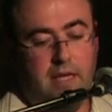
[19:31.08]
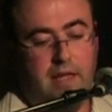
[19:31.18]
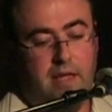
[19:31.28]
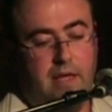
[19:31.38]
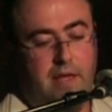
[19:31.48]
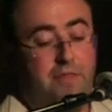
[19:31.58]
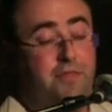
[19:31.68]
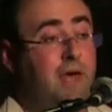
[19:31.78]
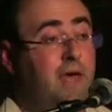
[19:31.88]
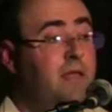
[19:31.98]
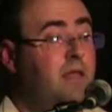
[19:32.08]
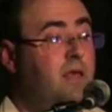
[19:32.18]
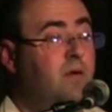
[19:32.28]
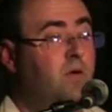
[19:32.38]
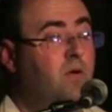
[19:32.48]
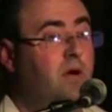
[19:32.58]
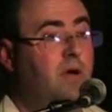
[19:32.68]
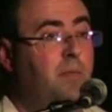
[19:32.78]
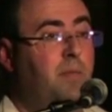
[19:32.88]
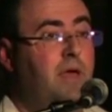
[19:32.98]
Then you
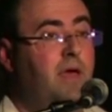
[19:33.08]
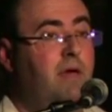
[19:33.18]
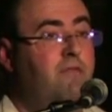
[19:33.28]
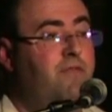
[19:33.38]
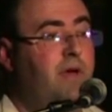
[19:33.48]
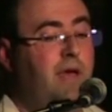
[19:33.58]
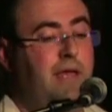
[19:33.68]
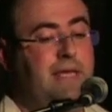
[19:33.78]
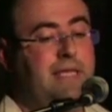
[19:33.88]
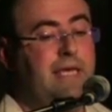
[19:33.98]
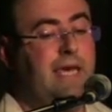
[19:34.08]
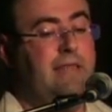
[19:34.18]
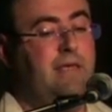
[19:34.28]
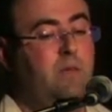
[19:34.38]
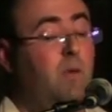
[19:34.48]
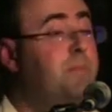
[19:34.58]
may have a dedicated web